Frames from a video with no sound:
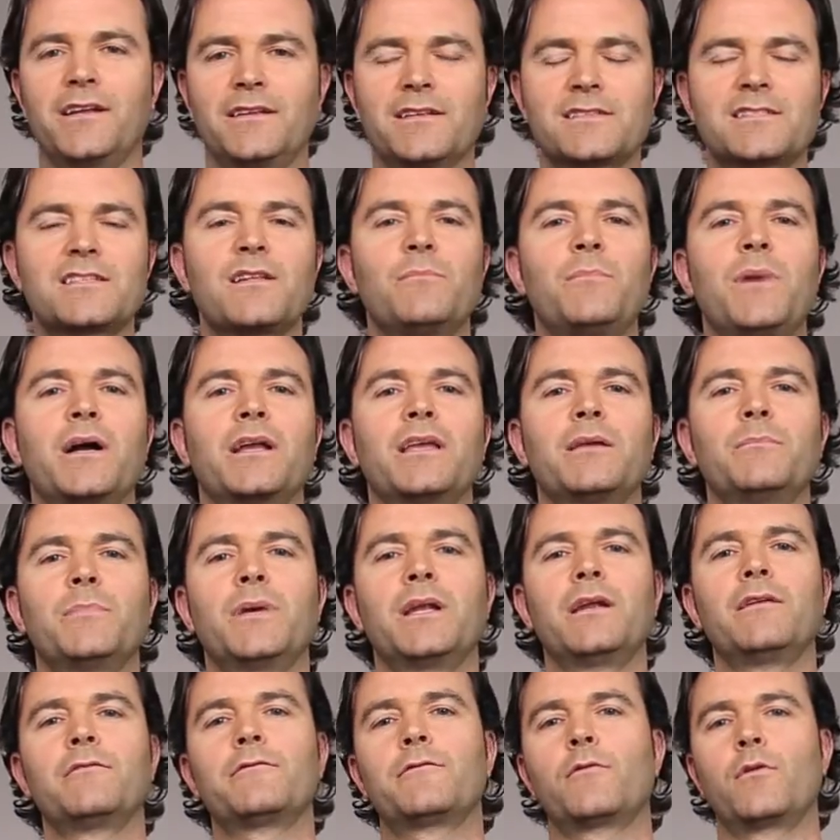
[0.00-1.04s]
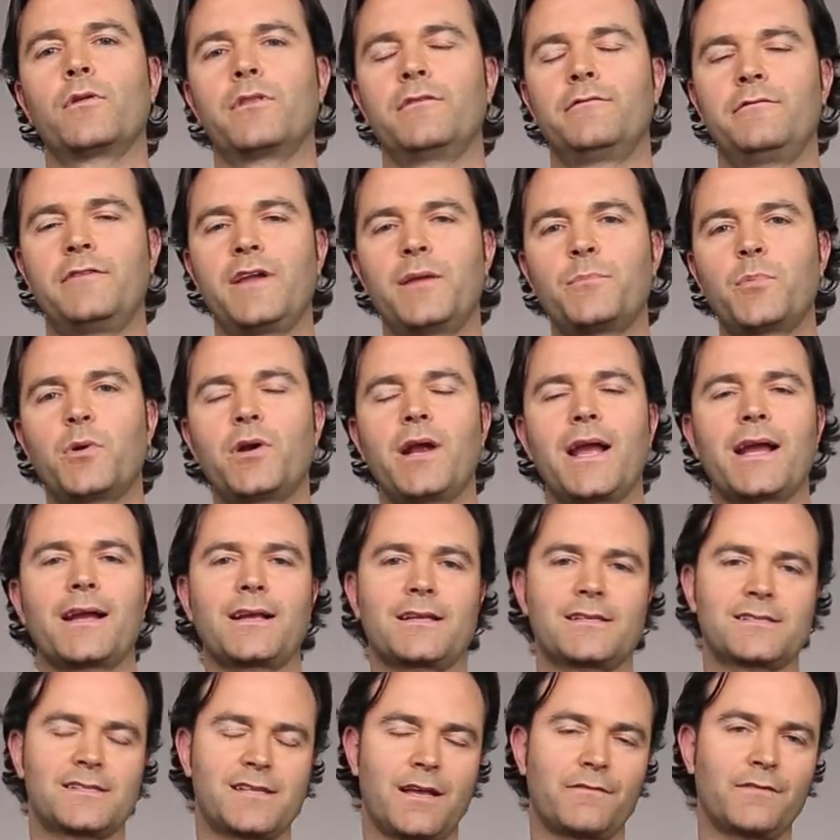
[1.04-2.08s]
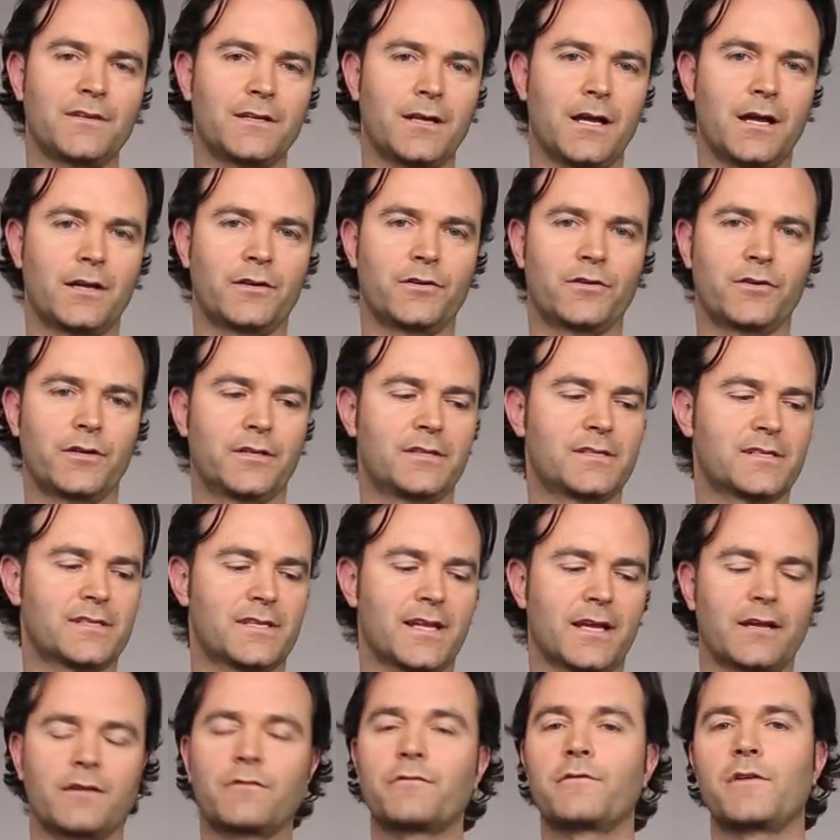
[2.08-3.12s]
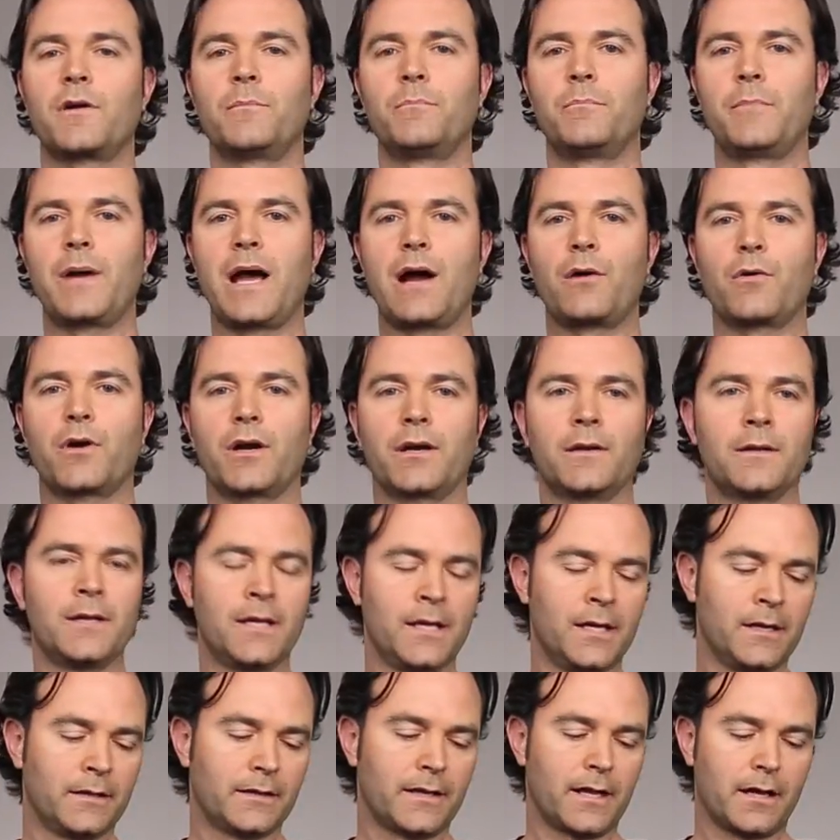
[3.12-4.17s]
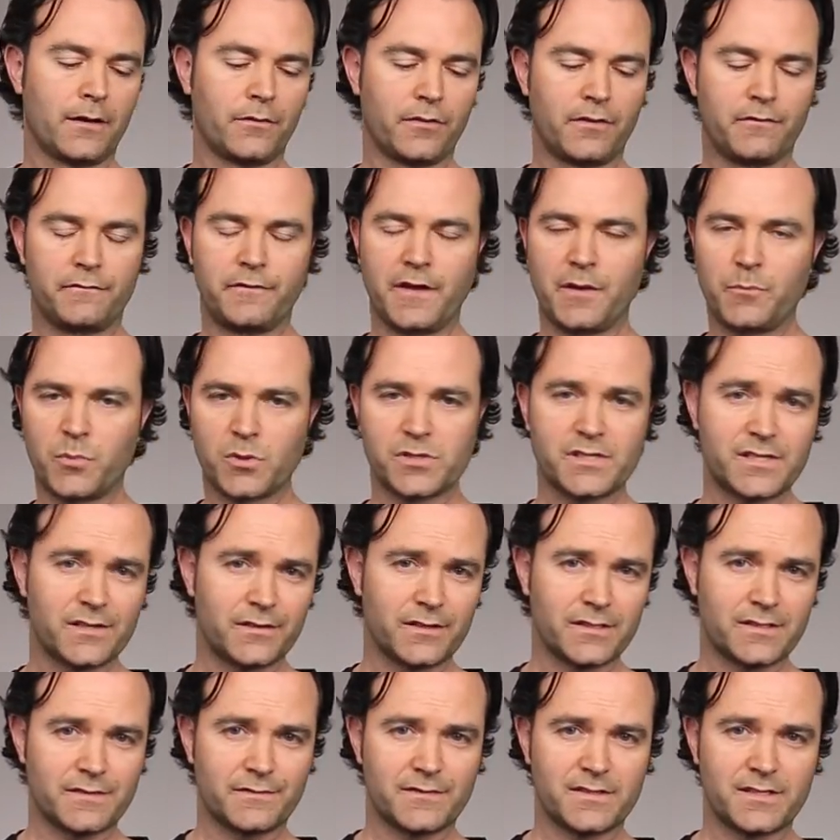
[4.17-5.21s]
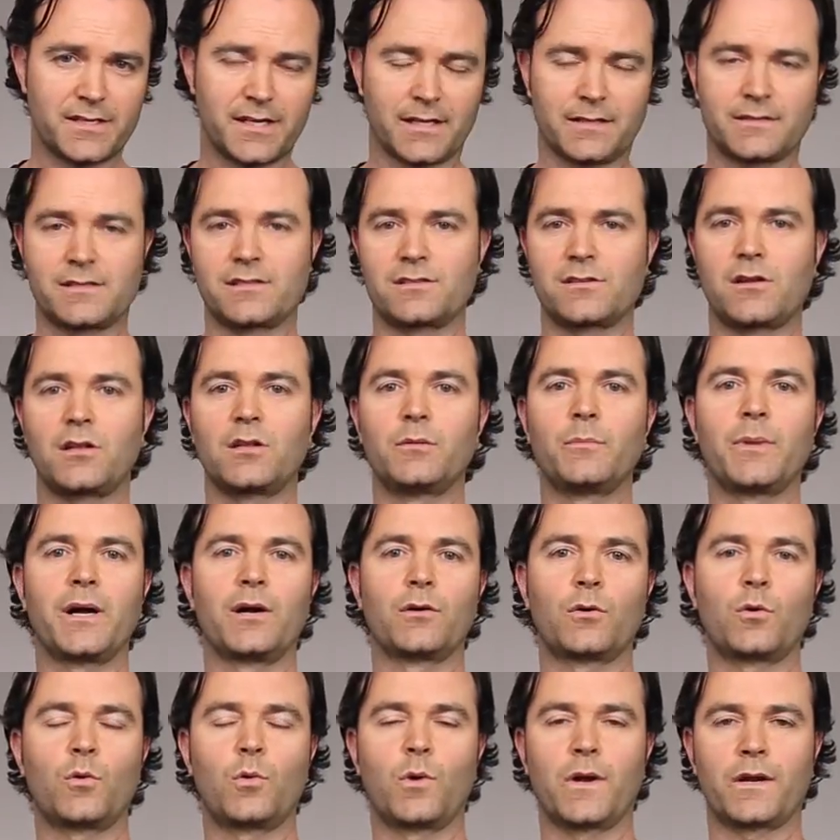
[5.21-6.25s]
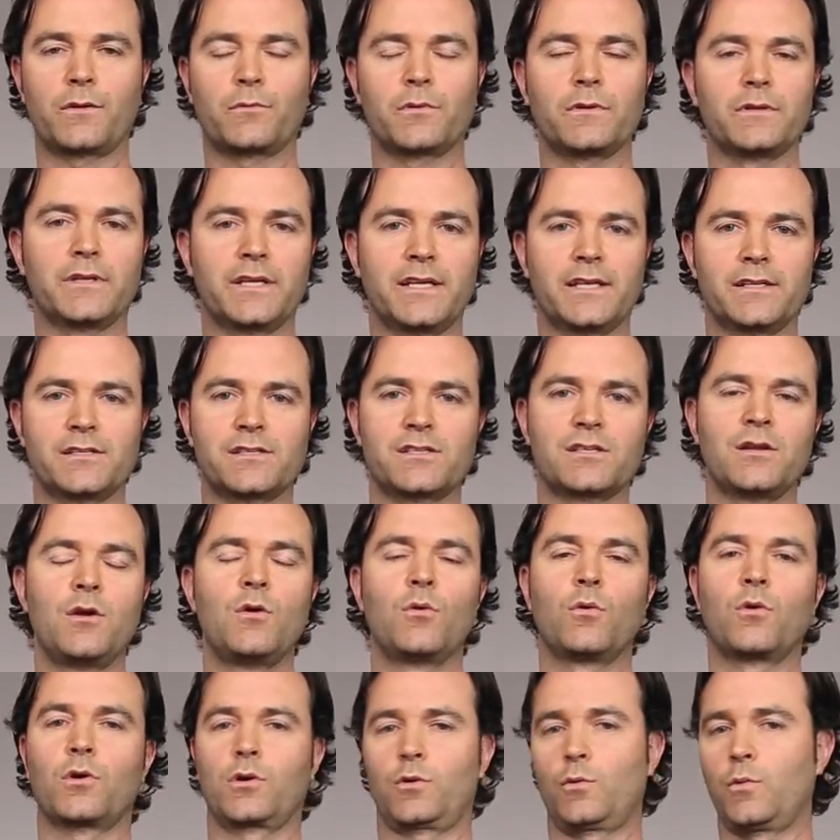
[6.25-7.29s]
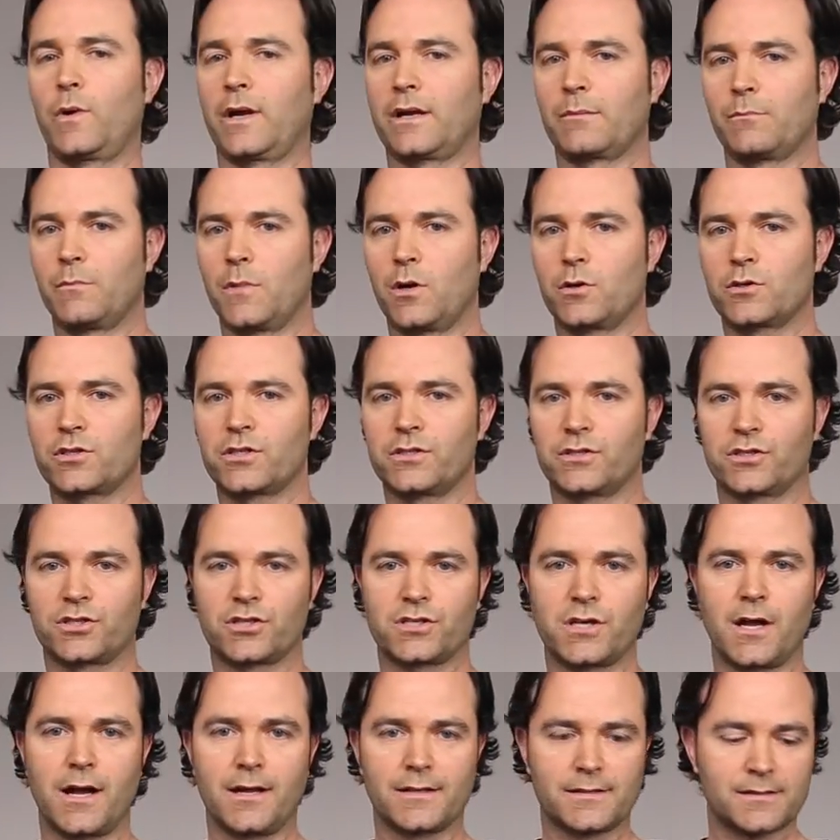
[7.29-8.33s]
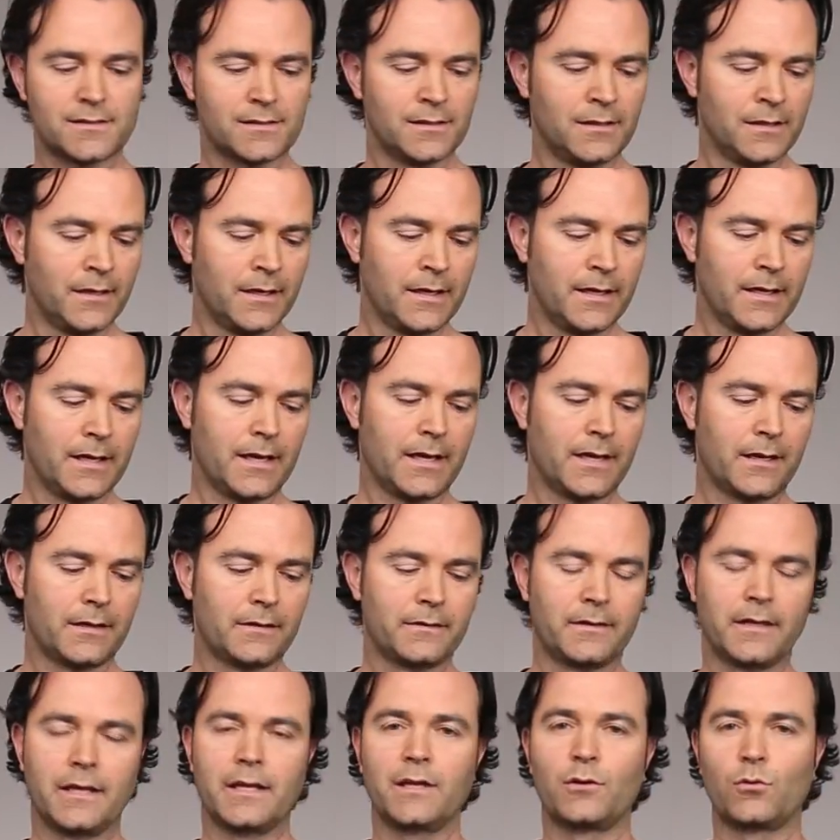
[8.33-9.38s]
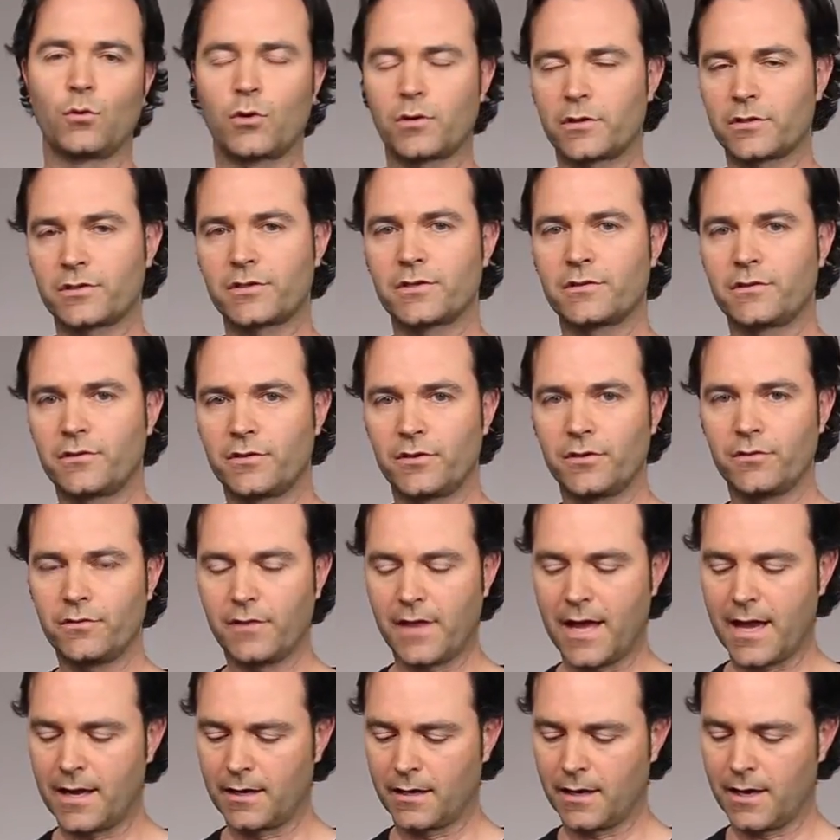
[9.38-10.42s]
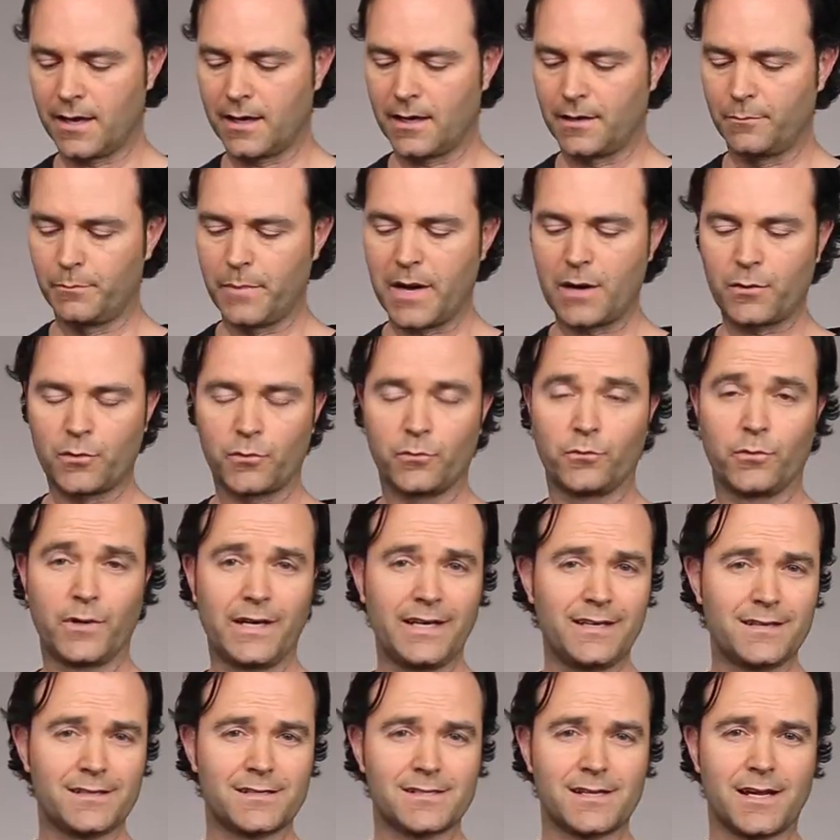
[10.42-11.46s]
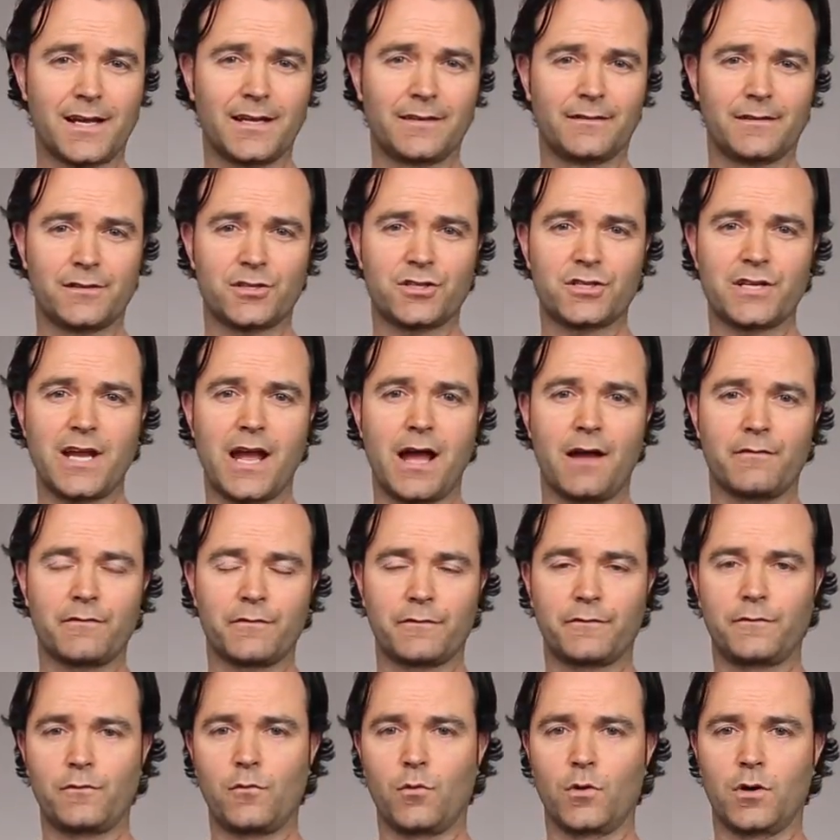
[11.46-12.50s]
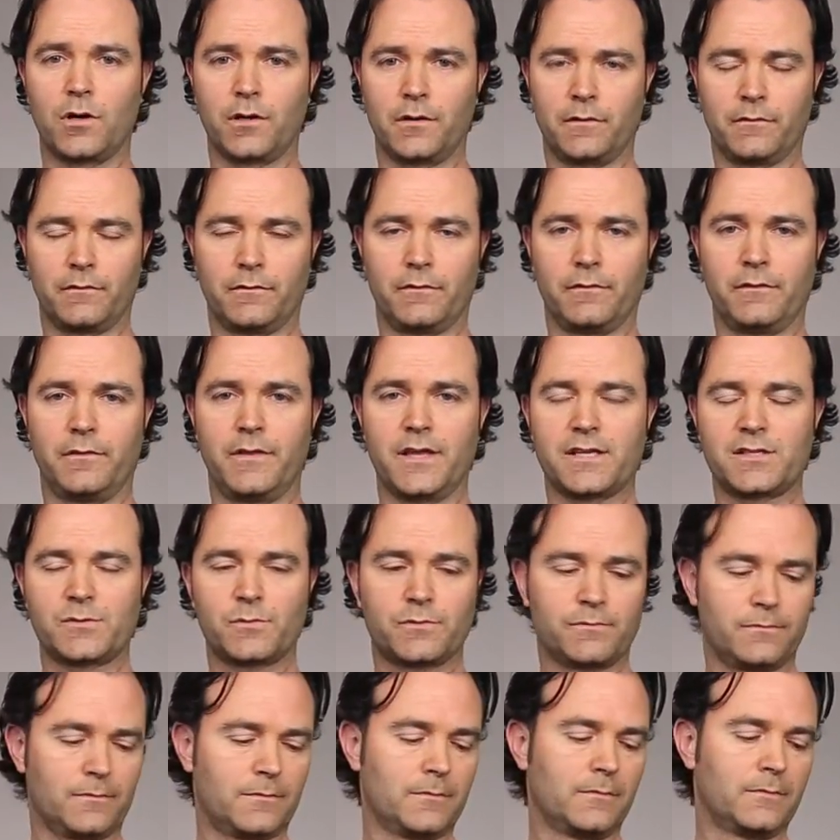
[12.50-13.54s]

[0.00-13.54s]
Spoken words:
and this is a Monkey Minute for the Vapor X700 stick from Bauer. Now, the Vapor series of sticks is all about quick release or quick motion shots. And in order to do that, Bauer redesigned the shaft for this